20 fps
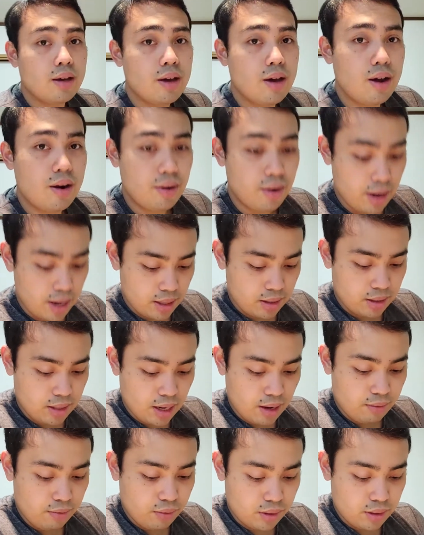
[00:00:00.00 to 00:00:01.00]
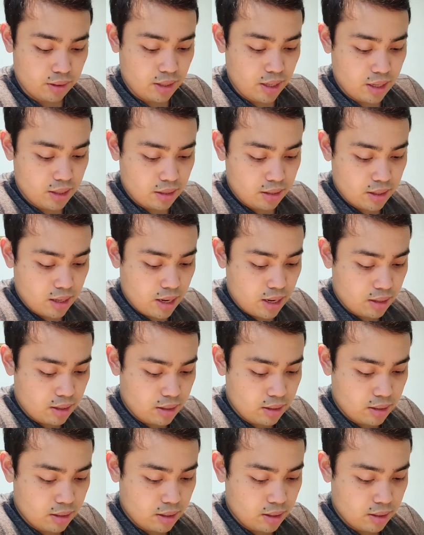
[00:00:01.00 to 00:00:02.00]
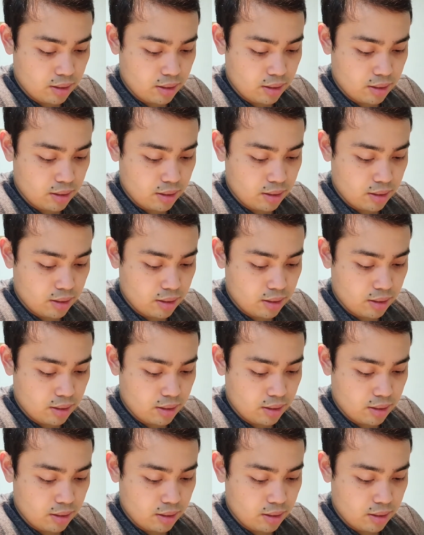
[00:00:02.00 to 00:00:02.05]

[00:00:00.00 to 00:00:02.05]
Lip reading: Alright, time for a taste test.